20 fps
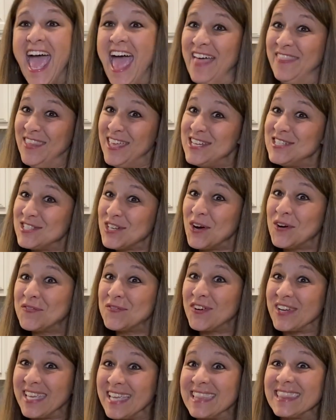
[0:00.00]
And then don't
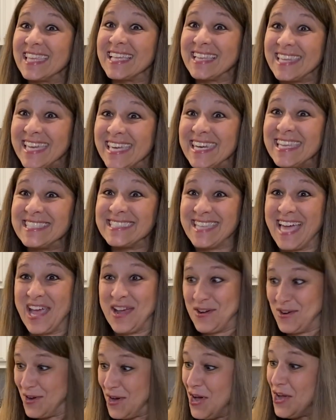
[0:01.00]
forget the cleaning
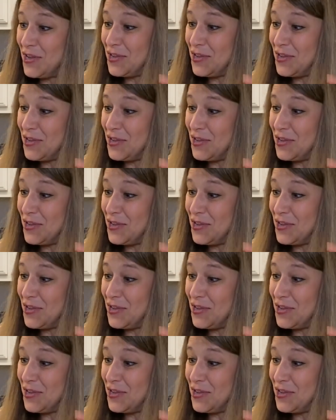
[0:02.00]
cycle.